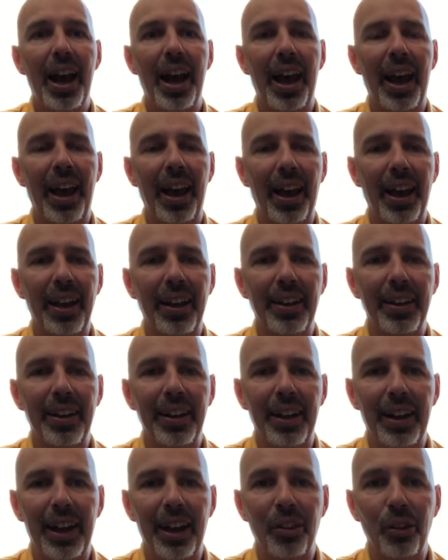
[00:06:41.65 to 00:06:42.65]
and
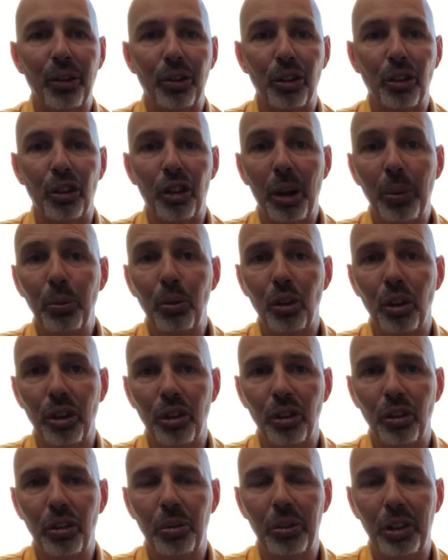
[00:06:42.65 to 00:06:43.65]
those
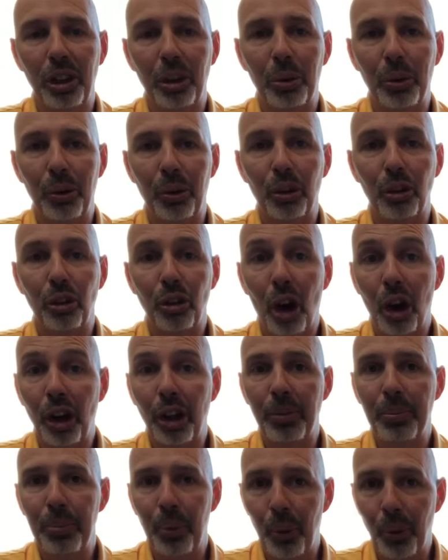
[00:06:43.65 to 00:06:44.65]
assumptions deal with your
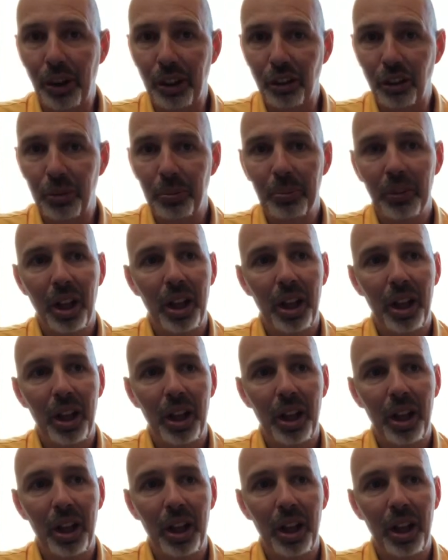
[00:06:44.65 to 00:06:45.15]
starting points.